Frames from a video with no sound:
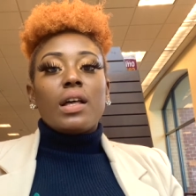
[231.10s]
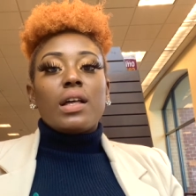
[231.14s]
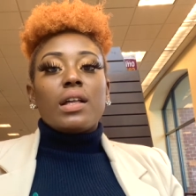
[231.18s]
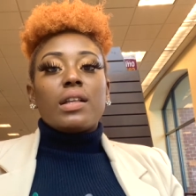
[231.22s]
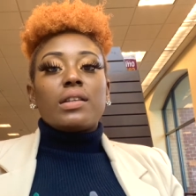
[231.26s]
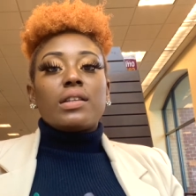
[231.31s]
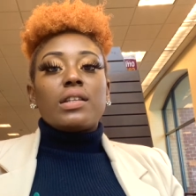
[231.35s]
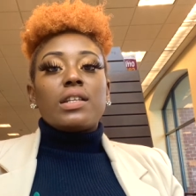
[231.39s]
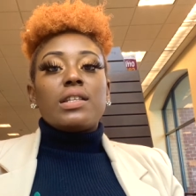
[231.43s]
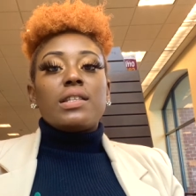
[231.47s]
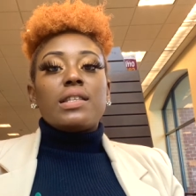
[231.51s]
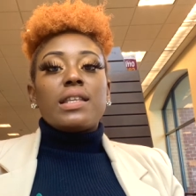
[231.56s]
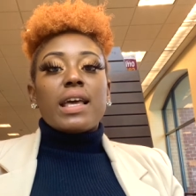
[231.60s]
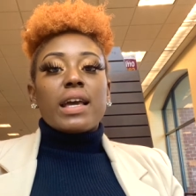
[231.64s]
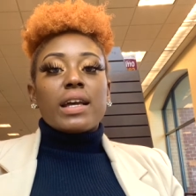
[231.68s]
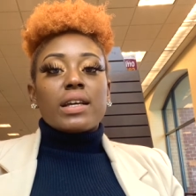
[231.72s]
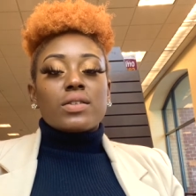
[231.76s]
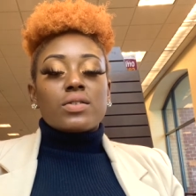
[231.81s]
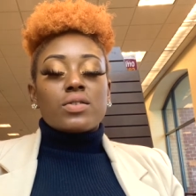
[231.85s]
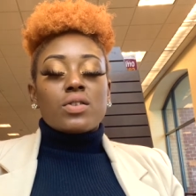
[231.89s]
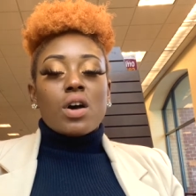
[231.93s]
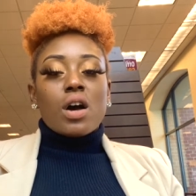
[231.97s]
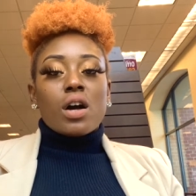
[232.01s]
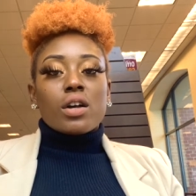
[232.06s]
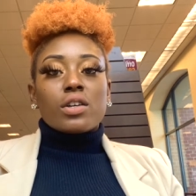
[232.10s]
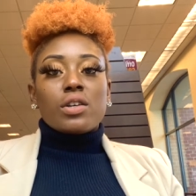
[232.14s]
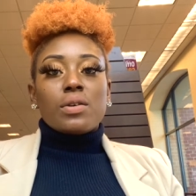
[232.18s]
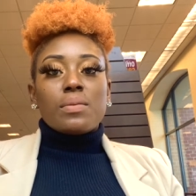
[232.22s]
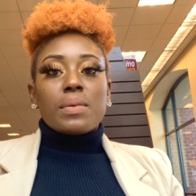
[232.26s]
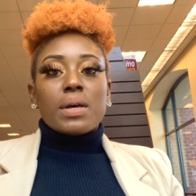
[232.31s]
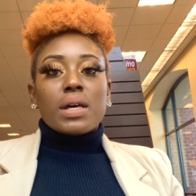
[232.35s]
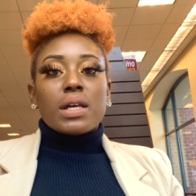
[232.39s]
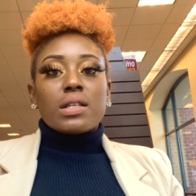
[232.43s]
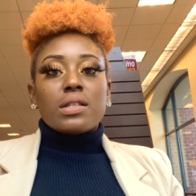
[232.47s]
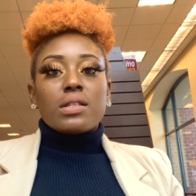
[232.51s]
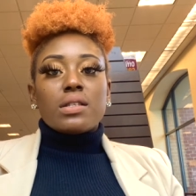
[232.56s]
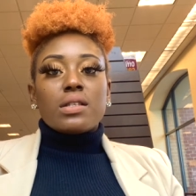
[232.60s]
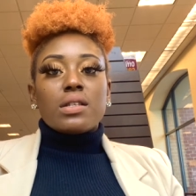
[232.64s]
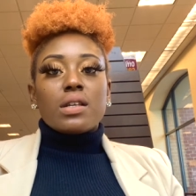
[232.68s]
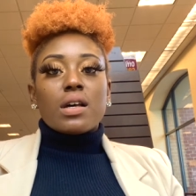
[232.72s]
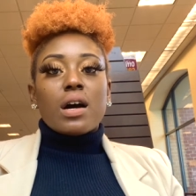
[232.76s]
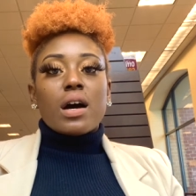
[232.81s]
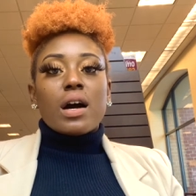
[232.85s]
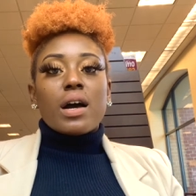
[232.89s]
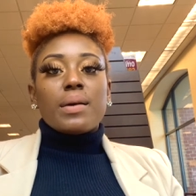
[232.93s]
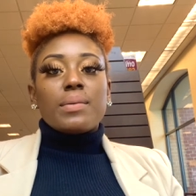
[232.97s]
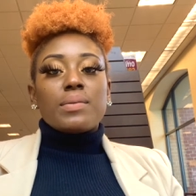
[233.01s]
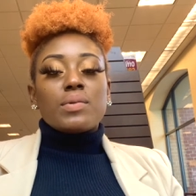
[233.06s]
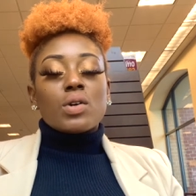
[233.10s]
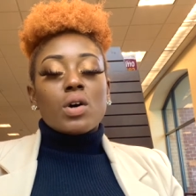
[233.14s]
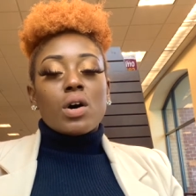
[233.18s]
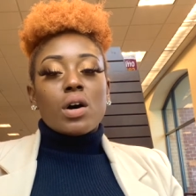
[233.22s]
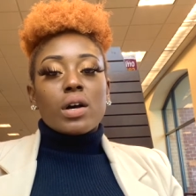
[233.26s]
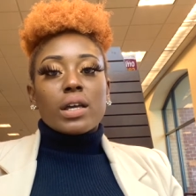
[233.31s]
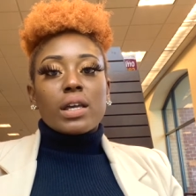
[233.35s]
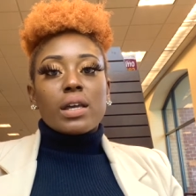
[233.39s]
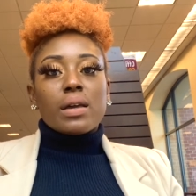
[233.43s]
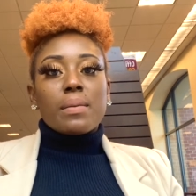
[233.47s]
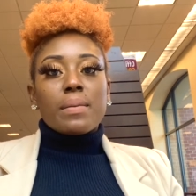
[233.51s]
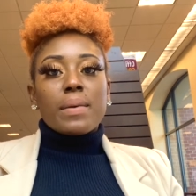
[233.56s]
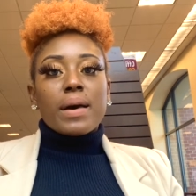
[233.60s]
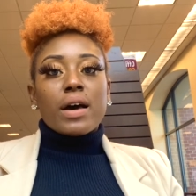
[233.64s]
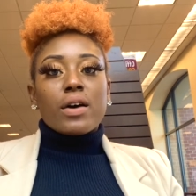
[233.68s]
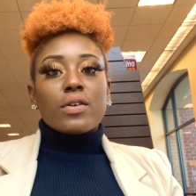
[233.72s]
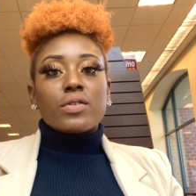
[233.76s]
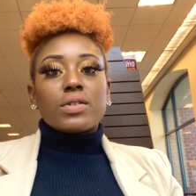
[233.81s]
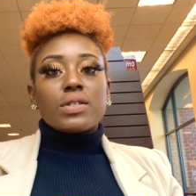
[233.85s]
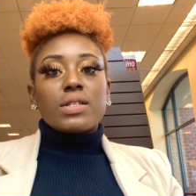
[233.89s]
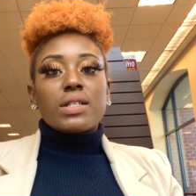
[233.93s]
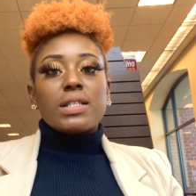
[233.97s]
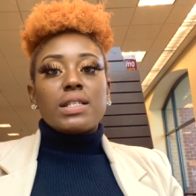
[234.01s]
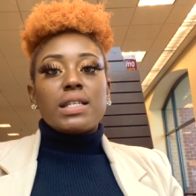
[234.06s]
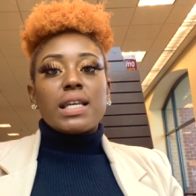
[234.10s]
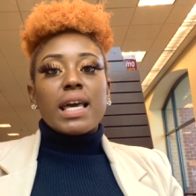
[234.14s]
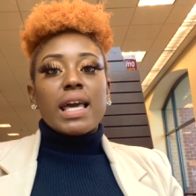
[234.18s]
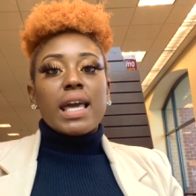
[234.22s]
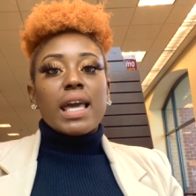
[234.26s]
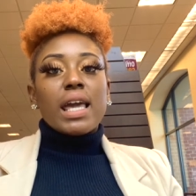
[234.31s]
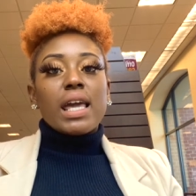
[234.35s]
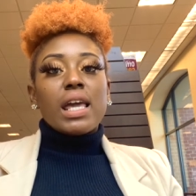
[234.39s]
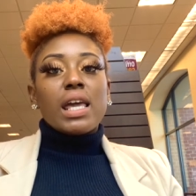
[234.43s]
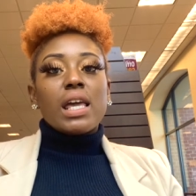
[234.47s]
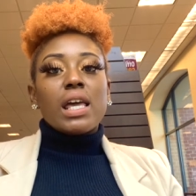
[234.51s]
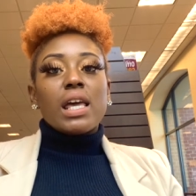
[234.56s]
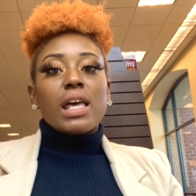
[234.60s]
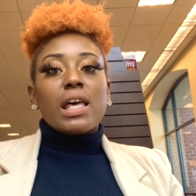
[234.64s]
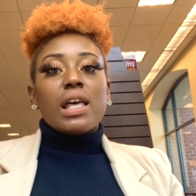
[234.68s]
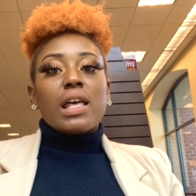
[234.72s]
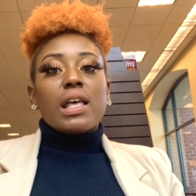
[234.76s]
The next document I'm talking about today